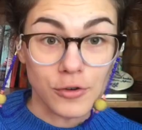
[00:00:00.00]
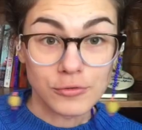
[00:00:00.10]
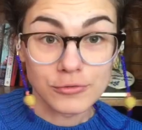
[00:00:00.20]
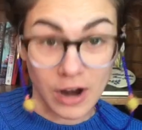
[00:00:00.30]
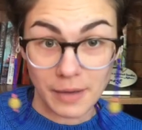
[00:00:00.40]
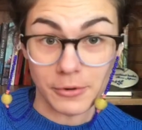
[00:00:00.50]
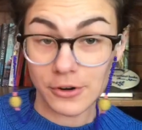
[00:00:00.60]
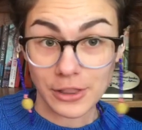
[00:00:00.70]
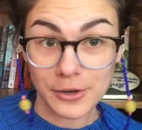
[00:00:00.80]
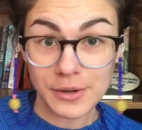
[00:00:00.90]
Robert
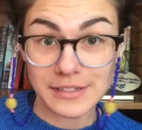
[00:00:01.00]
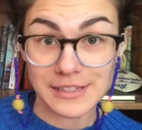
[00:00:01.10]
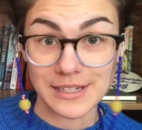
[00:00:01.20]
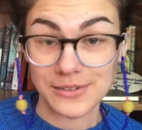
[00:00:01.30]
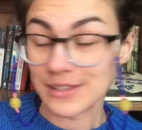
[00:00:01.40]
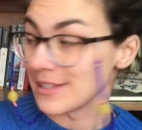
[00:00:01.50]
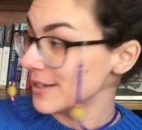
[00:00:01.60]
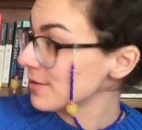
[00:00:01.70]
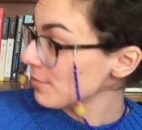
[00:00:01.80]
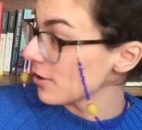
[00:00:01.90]
Louis
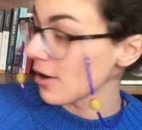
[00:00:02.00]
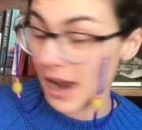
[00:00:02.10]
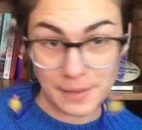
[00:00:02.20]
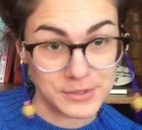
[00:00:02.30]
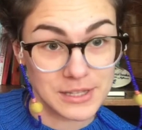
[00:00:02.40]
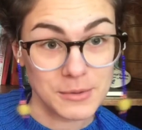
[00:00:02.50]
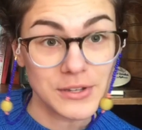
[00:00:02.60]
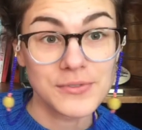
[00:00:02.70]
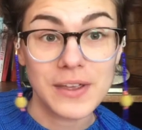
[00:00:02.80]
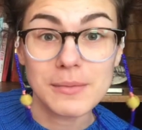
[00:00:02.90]
Stevenson, perhaps the
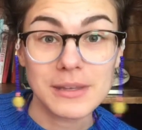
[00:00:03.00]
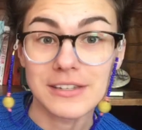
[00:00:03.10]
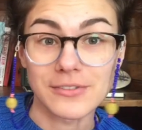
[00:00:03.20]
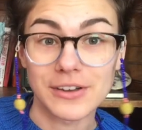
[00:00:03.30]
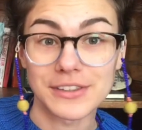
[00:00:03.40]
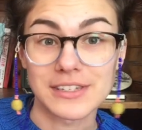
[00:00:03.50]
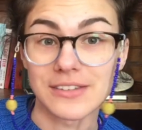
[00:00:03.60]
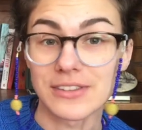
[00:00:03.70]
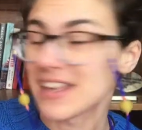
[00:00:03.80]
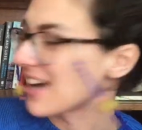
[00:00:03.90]
most famous of all the
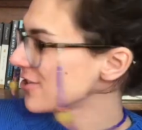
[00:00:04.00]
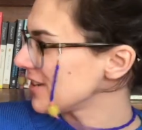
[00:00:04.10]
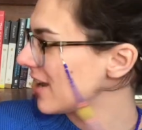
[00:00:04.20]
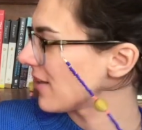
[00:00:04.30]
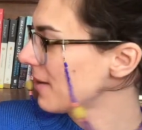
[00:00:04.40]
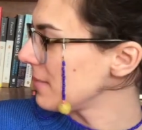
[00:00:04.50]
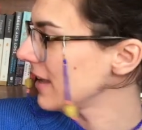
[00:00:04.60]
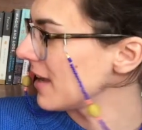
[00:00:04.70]
Stevens. Actually, now that I'm thinking